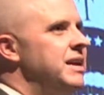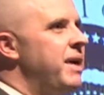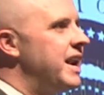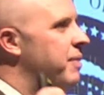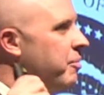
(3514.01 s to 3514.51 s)
he
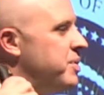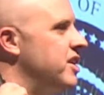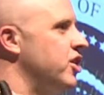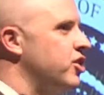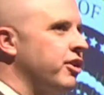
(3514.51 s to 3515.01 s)
made about
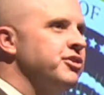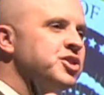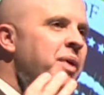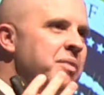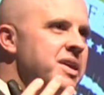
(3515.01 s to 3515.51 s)
being
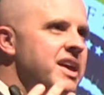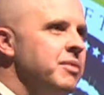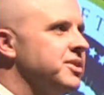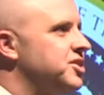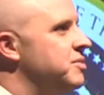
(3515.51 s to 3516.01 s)
cursed by being
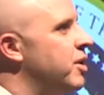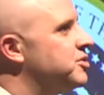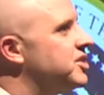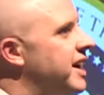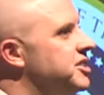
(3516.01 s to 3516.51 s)
able to see
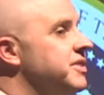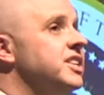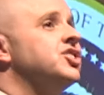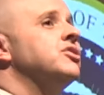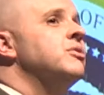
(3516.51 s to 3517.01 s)
both sides of an
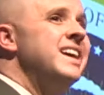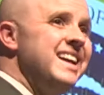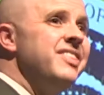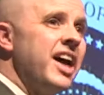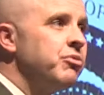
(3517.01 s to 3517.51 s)
issue?
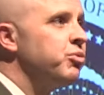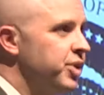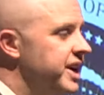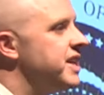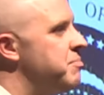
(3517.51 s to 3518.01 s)
That
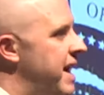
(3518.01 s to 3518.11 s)
really